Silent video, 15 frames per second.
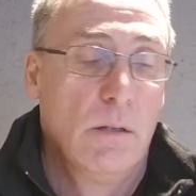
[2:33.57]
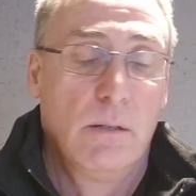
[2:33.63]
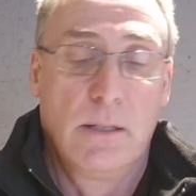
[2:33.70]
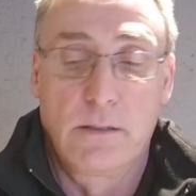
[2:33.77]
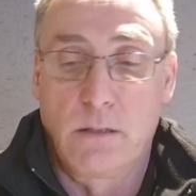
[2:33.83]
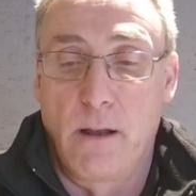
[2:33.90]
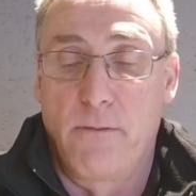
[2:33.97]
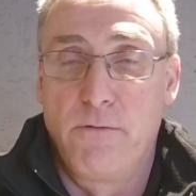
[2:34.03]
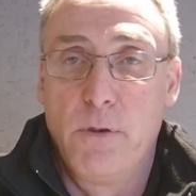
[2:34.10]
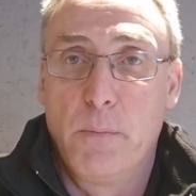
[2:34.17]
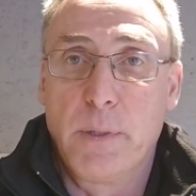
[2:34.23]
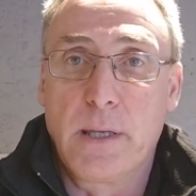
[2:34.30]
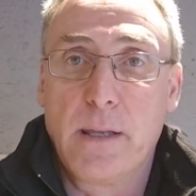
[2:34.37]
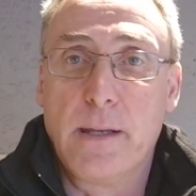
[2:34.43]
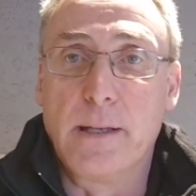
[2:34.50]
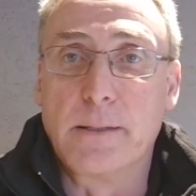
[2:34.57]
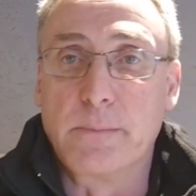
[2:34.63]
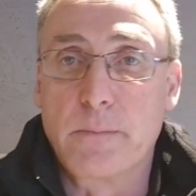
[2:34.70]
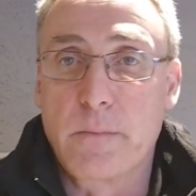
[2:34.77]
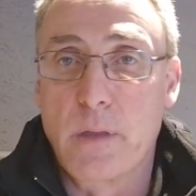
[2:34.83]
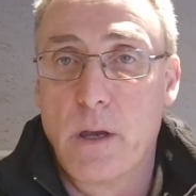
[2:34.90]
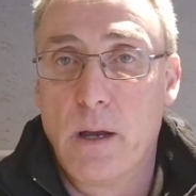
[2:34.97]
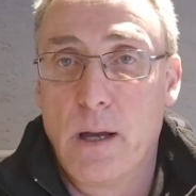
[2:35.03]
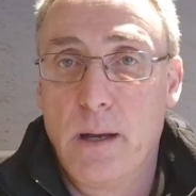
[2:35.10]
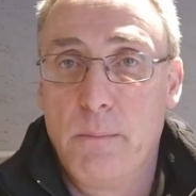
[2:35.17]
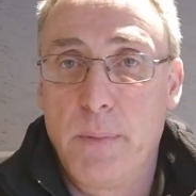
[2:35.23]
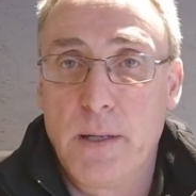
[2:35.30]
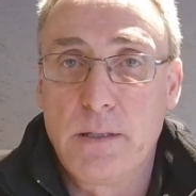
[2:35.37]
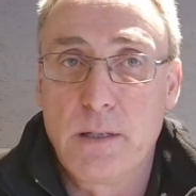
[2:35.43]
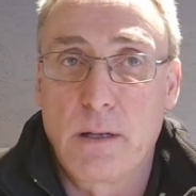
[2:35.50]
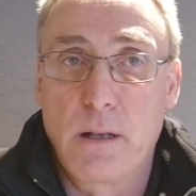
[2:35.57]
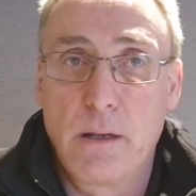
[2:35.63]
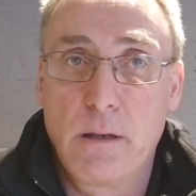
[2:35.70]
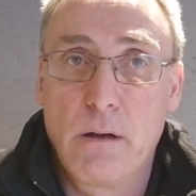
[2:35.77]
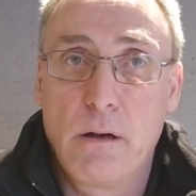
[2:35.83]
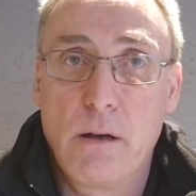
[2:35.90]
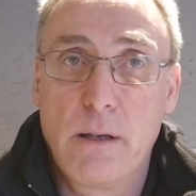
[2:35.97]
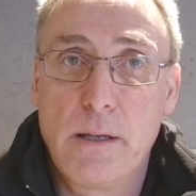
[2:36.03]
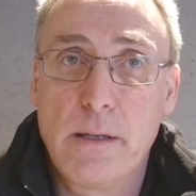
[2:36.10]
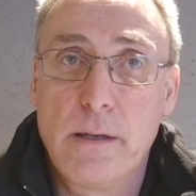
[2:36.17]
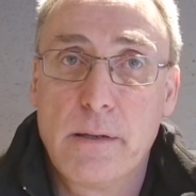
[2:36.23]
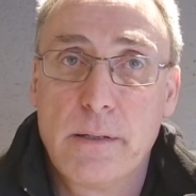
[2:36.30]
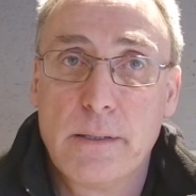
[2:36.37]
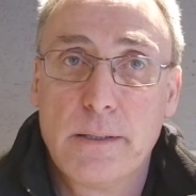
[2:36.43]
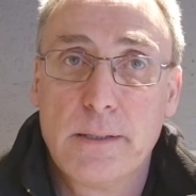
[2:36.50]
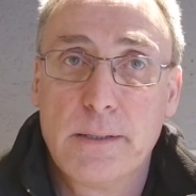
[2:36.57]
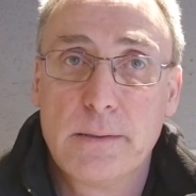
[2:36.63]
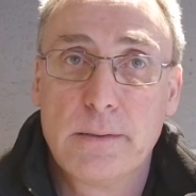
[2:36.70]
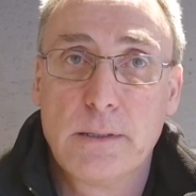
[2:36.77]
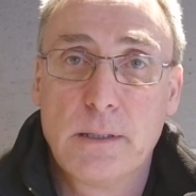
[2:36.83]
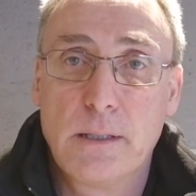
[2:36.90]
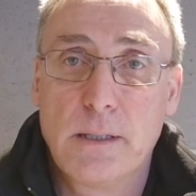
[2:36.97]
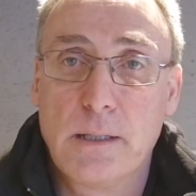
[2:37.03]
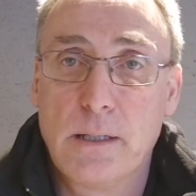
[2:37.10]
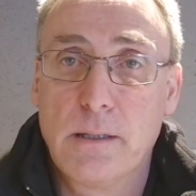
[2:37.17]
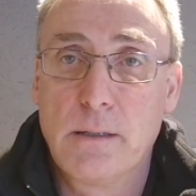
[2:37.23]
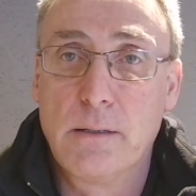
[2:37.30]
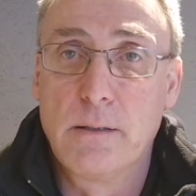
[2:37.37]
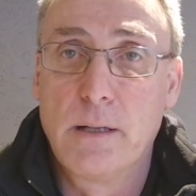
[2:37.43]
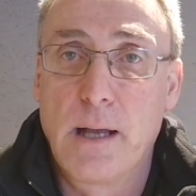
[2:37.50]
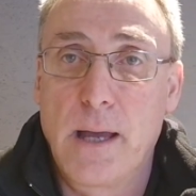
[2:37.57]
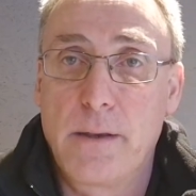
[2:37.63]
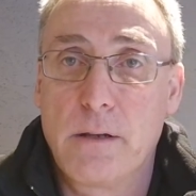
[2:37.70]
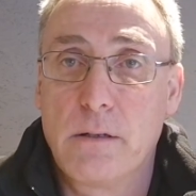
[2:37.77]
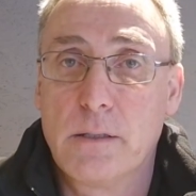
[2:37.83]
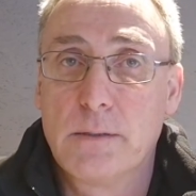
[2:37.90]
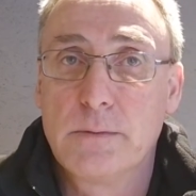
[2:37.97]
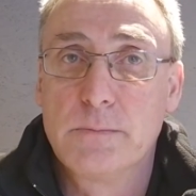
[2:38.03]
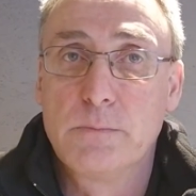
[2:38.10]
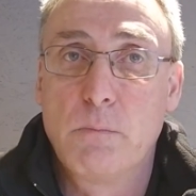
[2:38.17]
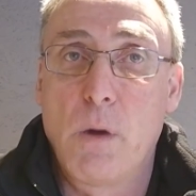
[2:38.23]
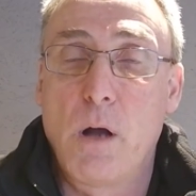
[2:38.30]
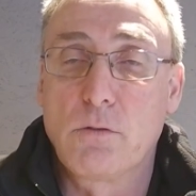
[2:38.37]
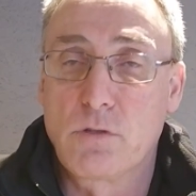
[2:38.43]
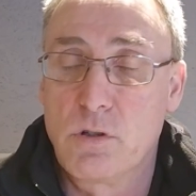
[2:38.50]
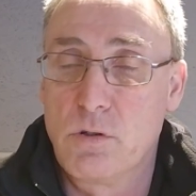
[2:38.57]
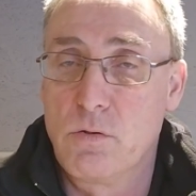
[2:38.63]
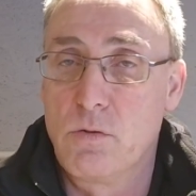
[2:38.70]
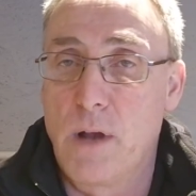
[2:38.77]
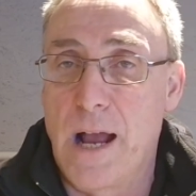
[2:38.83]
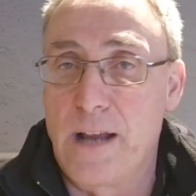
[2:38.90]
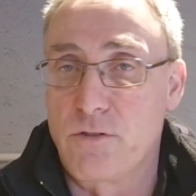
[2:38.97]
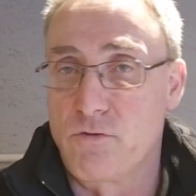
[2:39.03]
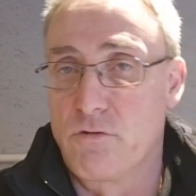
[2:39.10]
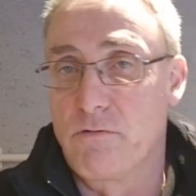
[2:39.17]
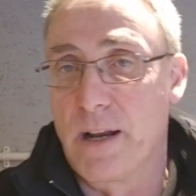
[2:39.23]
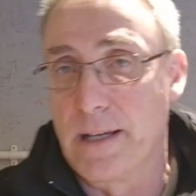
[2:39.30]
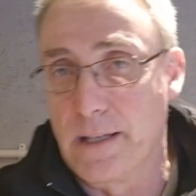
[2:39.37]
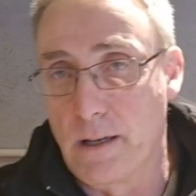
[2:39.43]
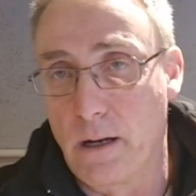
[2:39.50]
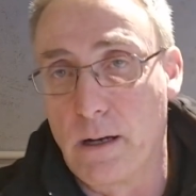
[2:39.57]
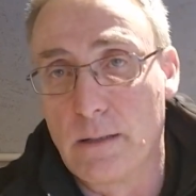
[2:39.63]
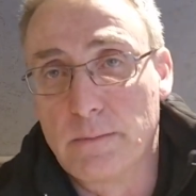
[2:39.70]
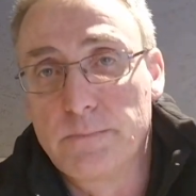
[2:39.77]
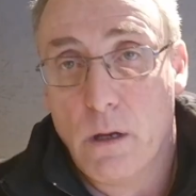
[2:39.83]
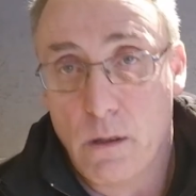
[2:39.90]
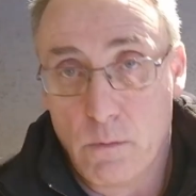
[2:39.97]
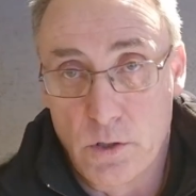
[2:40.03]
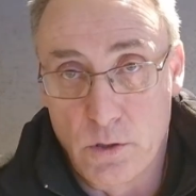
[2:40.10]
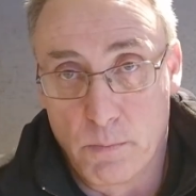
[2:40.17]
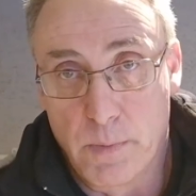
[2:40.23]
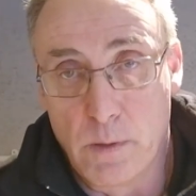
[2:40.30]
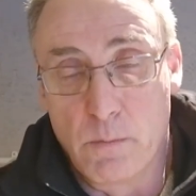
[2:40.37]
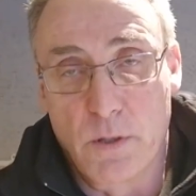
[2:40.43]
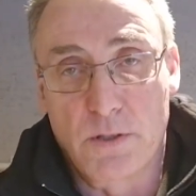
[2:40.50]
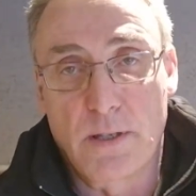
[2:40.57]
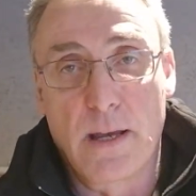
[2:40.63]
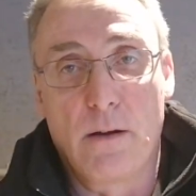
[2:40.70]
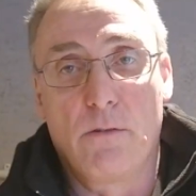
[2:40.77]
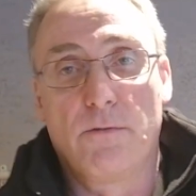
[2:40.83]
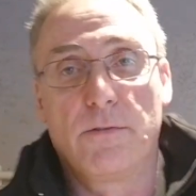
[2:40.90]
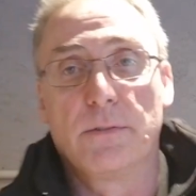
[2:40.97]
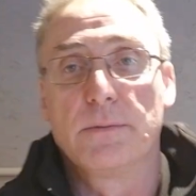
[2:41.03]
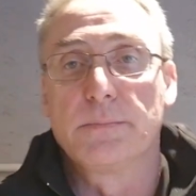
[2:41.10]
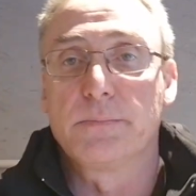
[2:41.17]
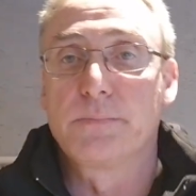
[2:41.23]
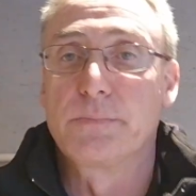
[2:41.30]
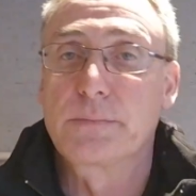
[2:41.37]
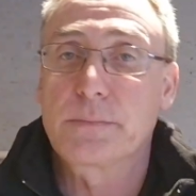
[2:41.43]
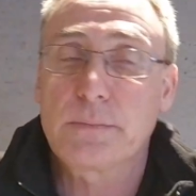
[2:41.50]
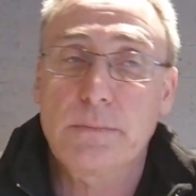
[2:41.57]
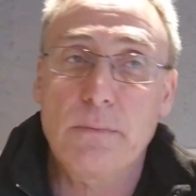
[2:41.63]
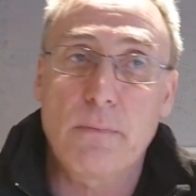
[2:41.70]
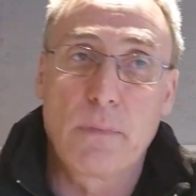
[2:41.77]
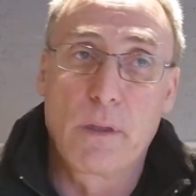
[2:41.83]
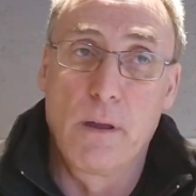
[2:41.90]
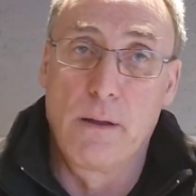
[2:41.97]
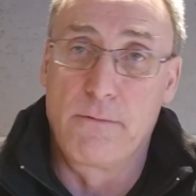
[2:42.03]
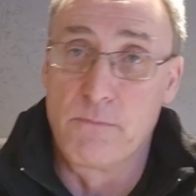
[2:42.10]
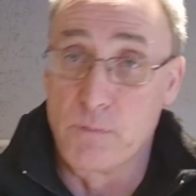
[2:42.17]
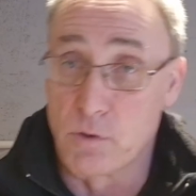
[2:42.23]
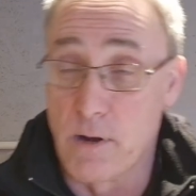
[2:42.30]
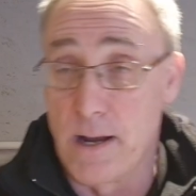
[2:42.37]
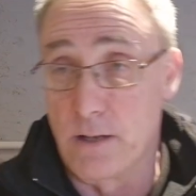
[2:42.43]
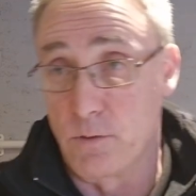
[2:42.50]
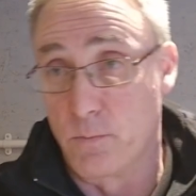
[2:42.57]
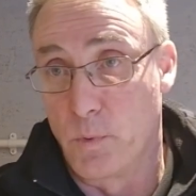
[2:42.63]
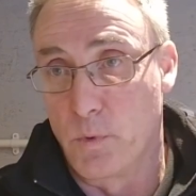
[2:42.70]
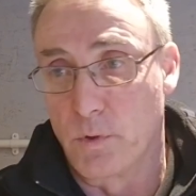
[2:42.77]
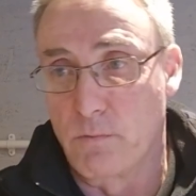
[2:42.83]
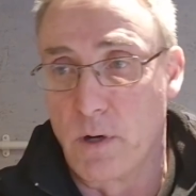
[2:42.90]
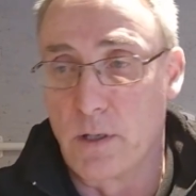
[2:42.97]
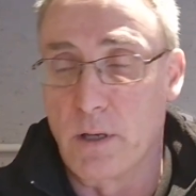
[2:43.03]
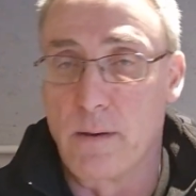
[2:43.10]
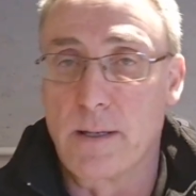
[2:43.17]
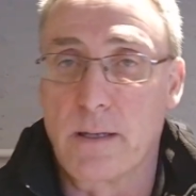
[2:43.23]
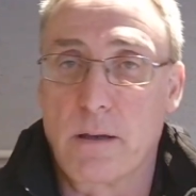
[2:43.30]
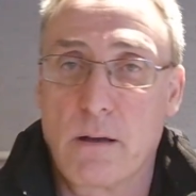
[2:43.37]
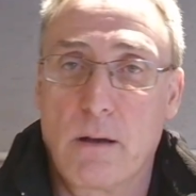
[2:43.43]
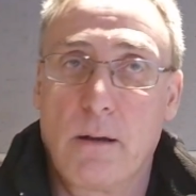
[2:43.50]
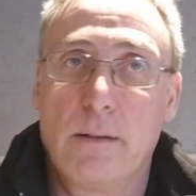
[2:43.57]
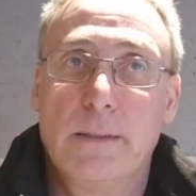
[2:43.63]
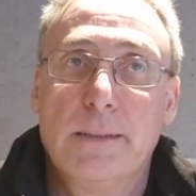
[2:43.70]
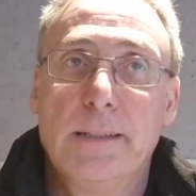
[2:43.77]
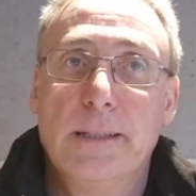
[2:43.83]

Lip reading: let's start from the beginning. Basically, I had a Mark II Astra rally car, which I built myself from scratch. Bought a road going car.